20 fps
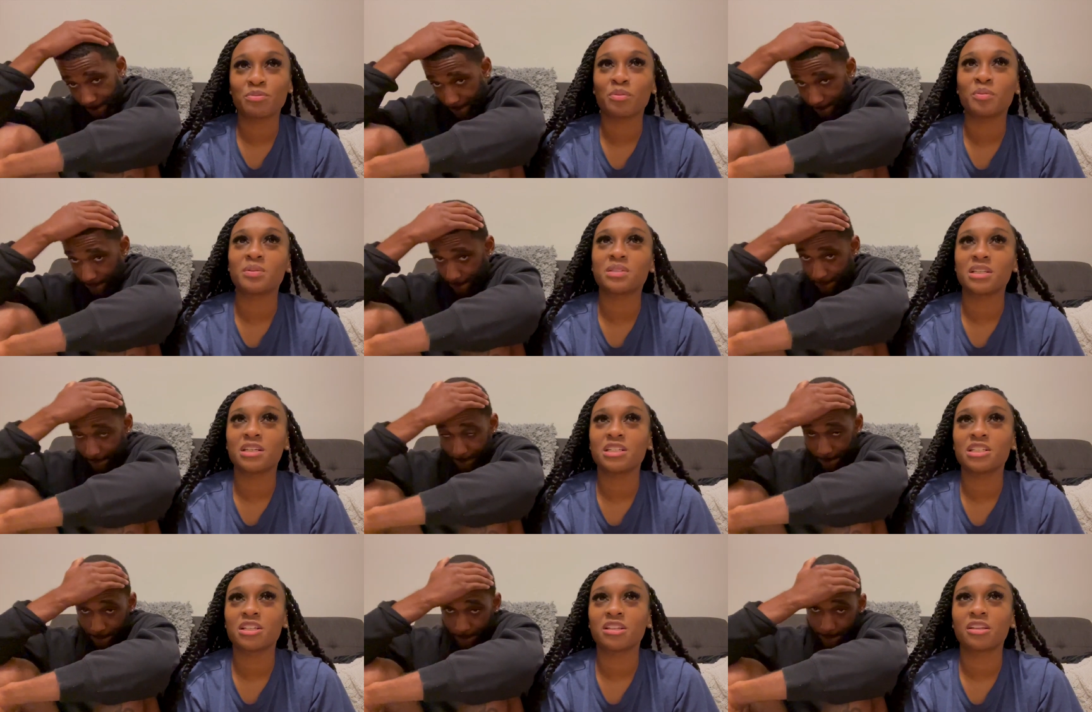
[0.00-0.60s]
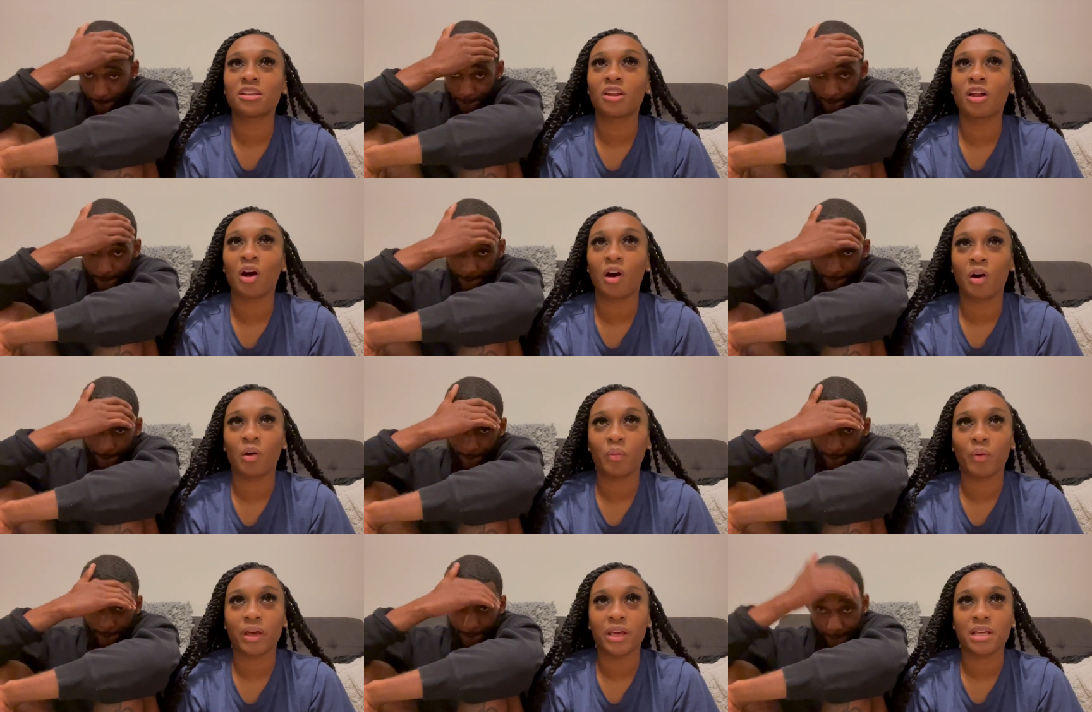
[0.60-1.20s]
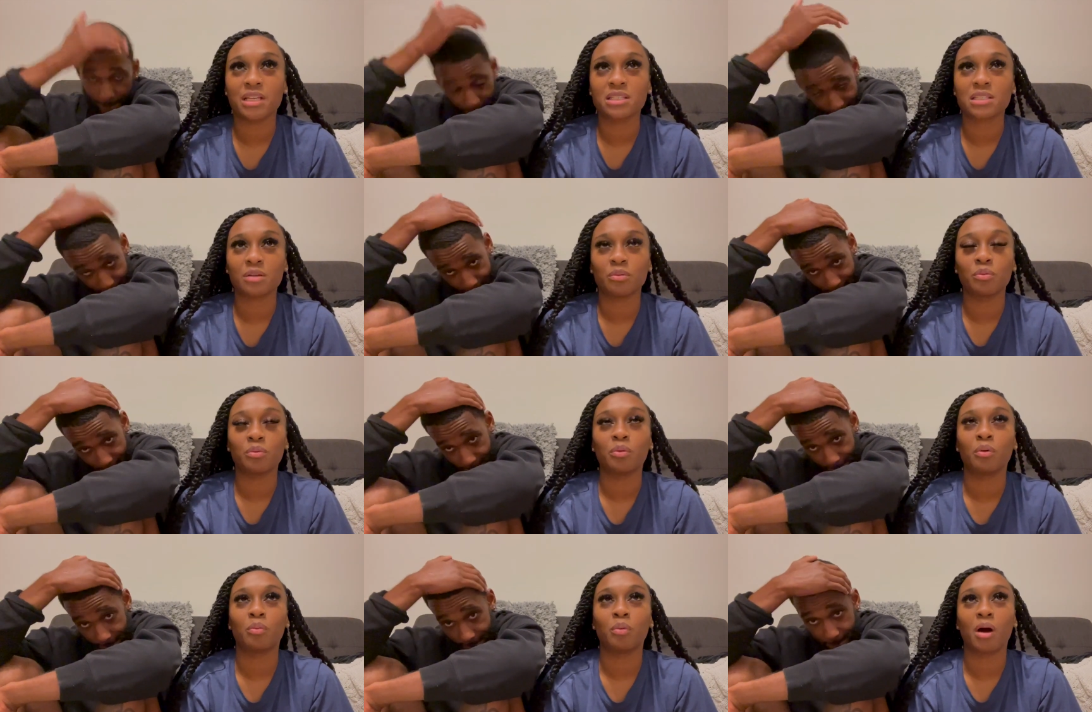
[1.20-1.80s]
Speaker 1: We would see each other in the hallways. So
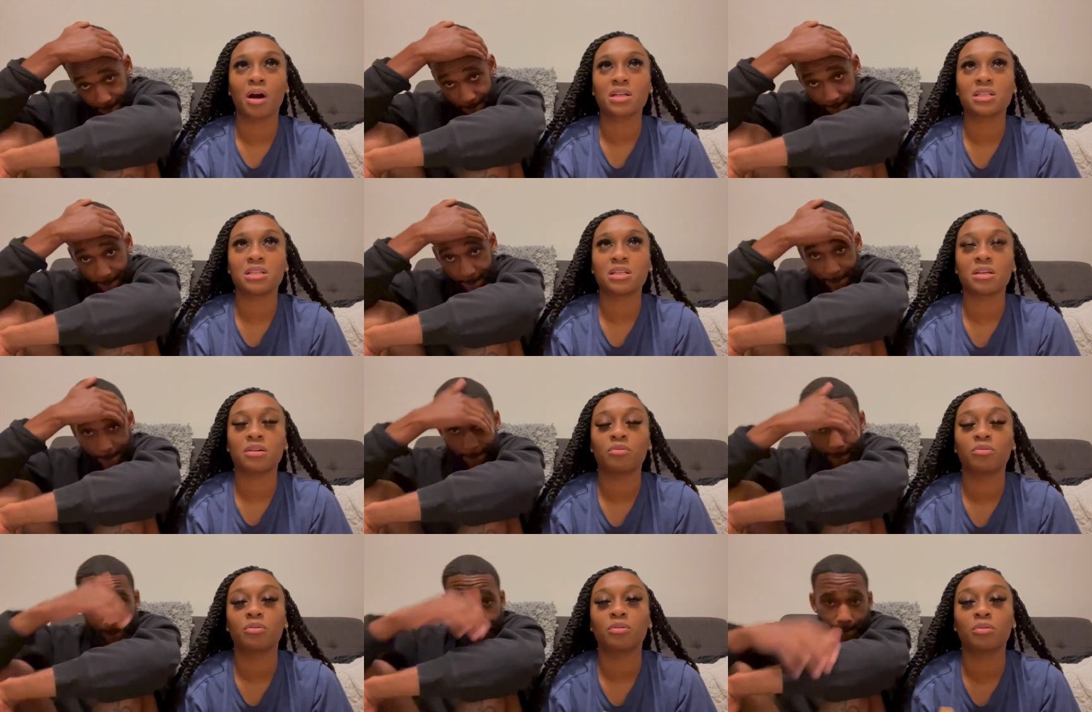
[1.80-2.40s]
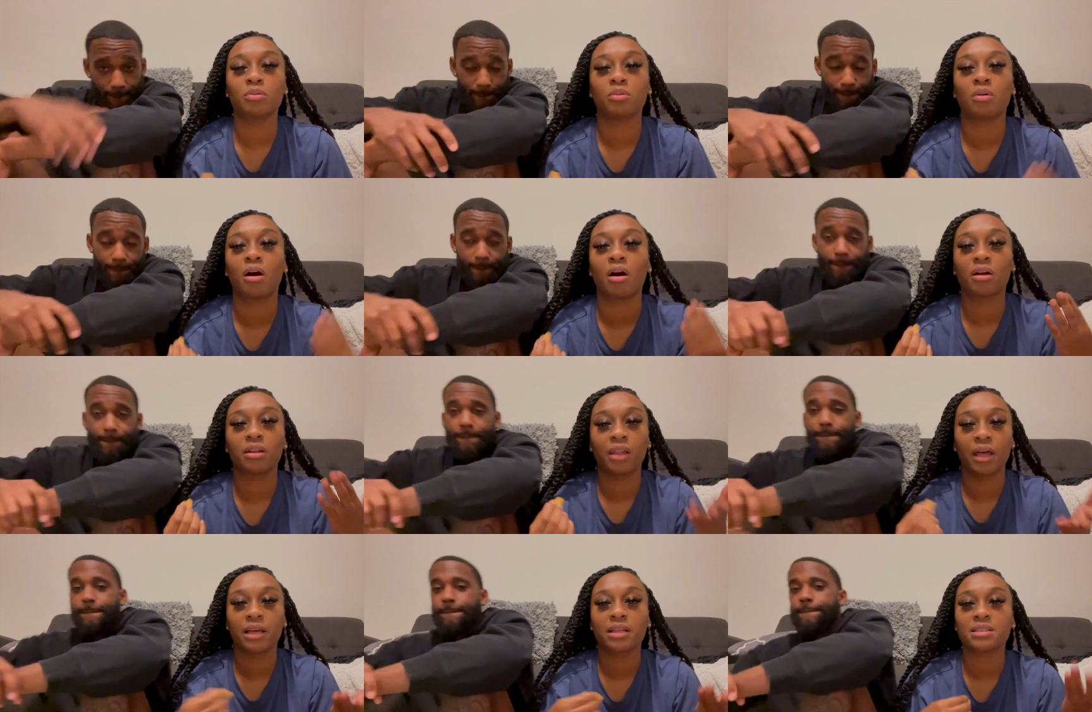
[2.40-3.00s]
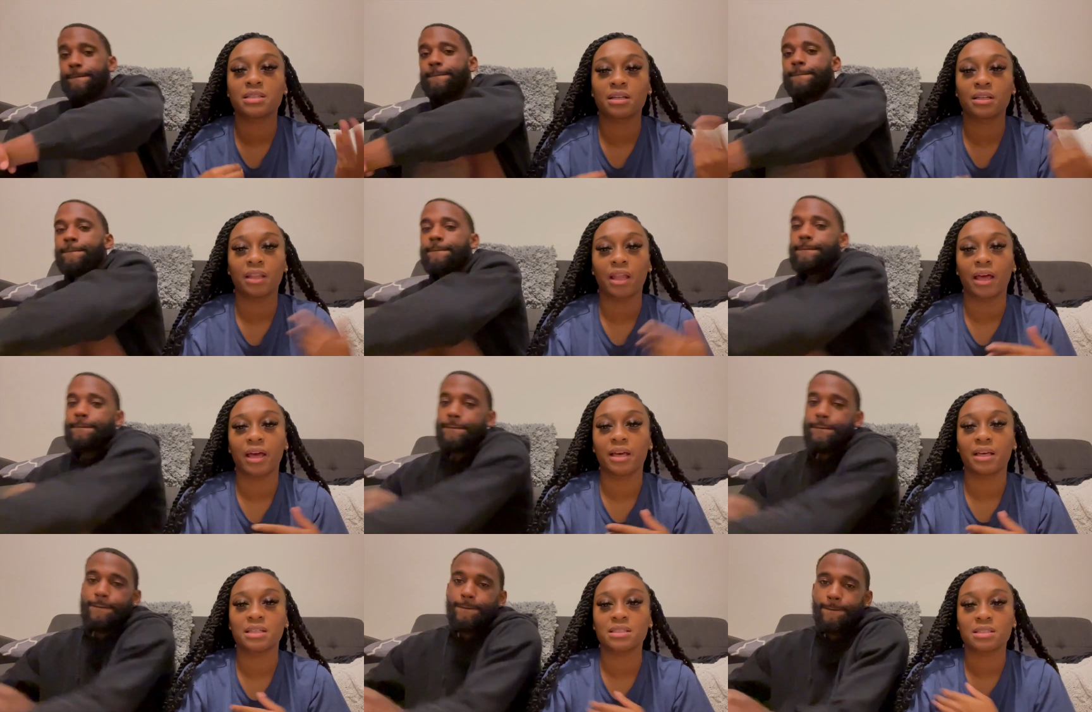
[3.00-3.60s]
we would walk to, we would walk like to
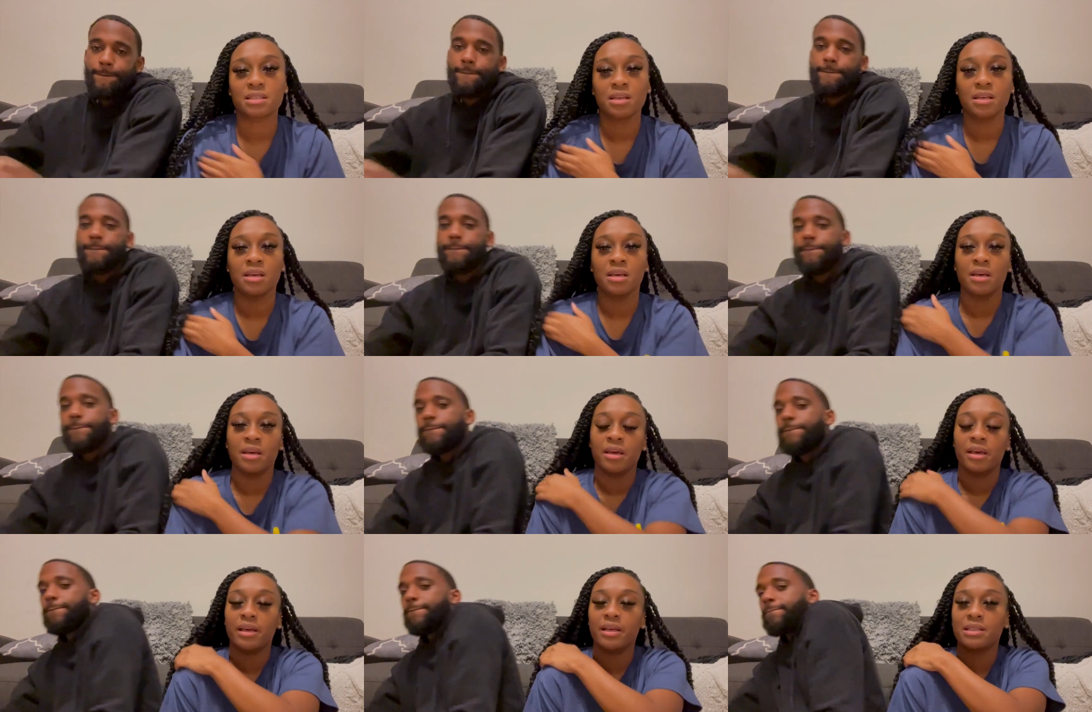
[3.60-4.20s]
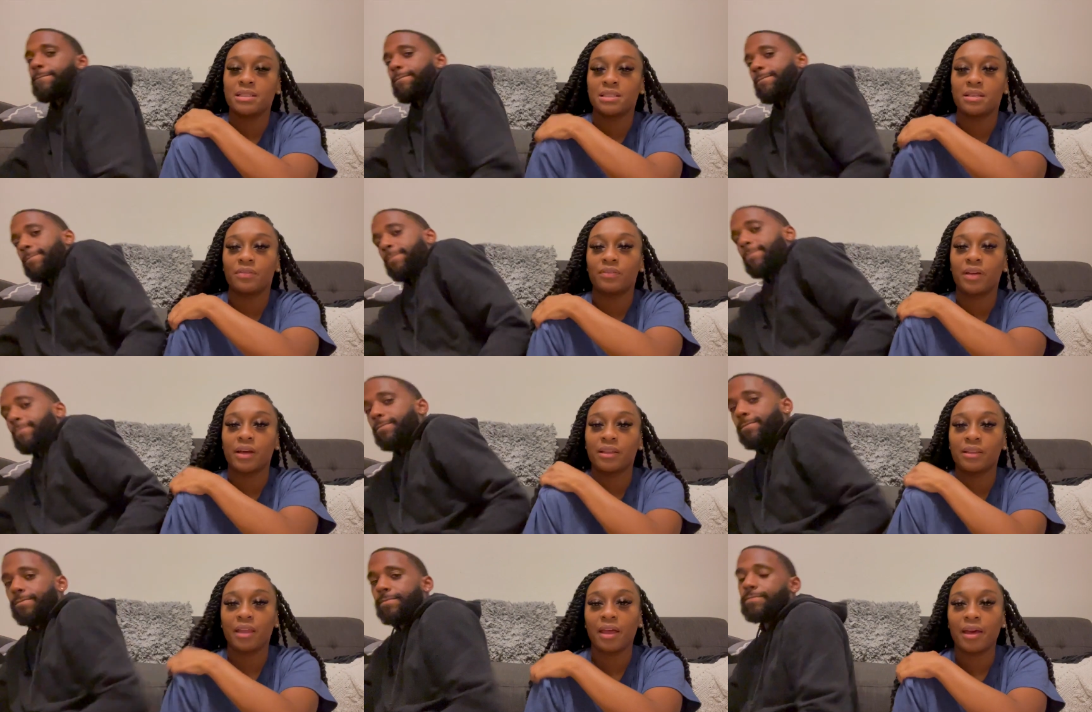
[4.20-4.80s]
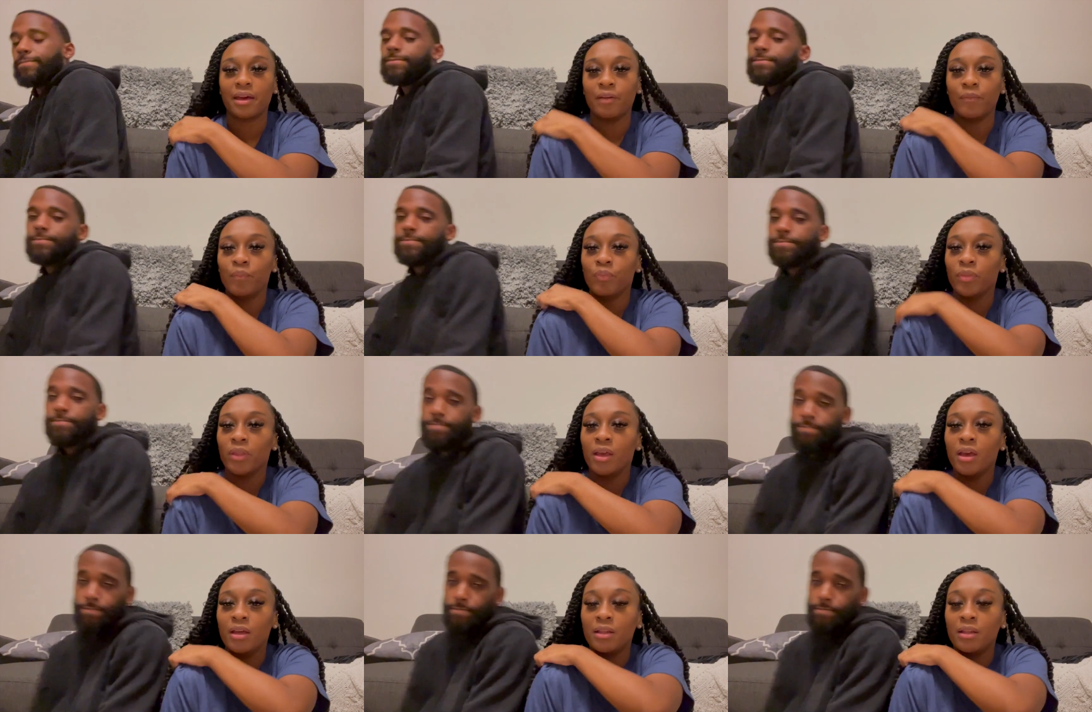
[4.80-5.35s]
class and stuff like that.